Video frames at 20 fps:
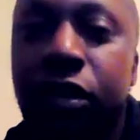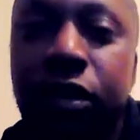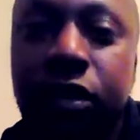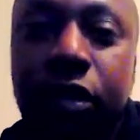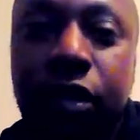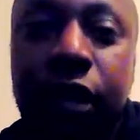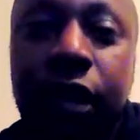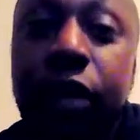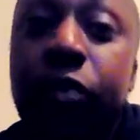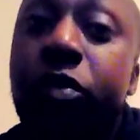in
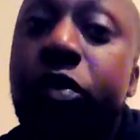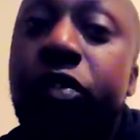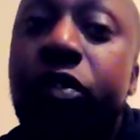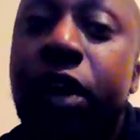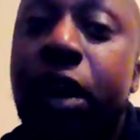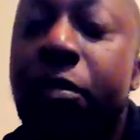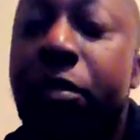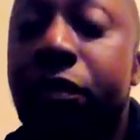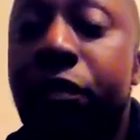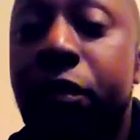your head, which is
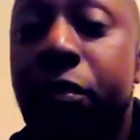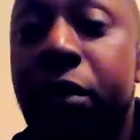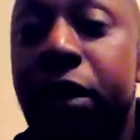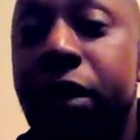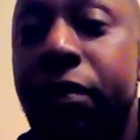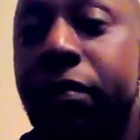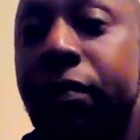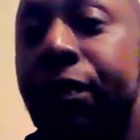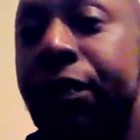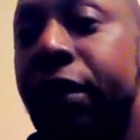coming from
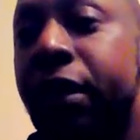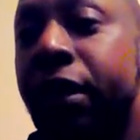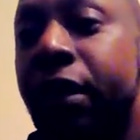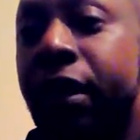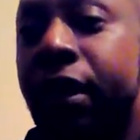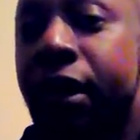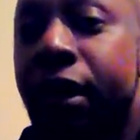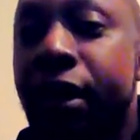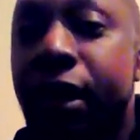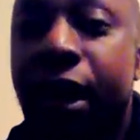him.
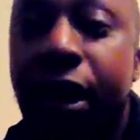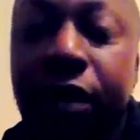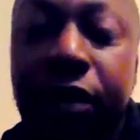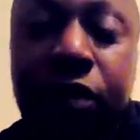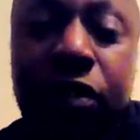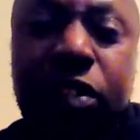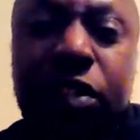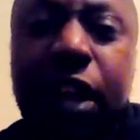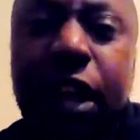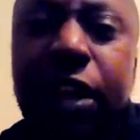Now,
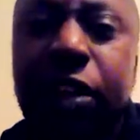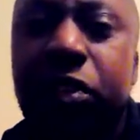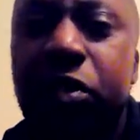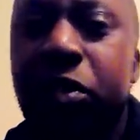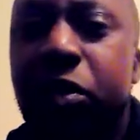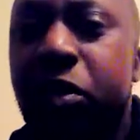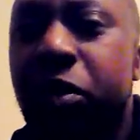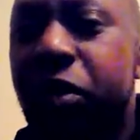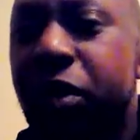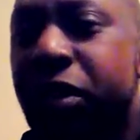he's chatting to
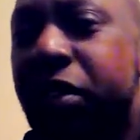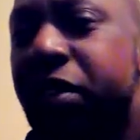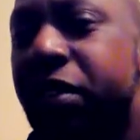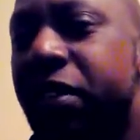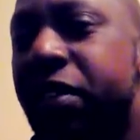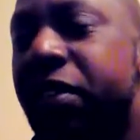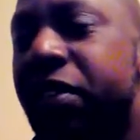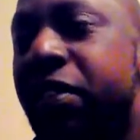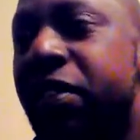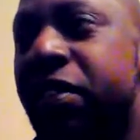you,
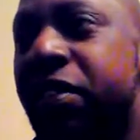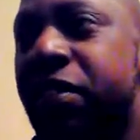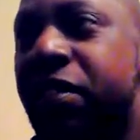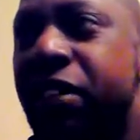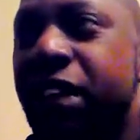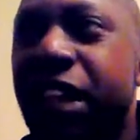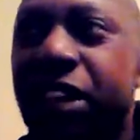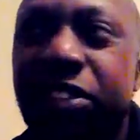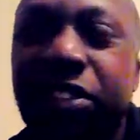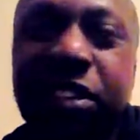is
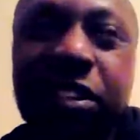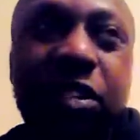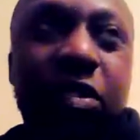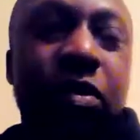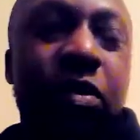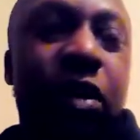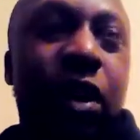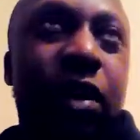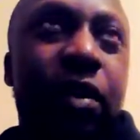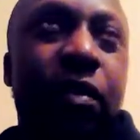sledging
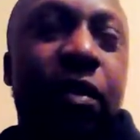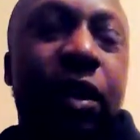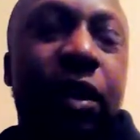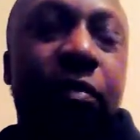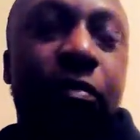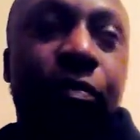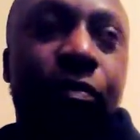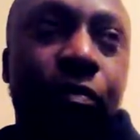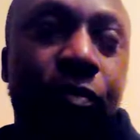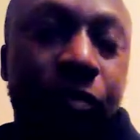you and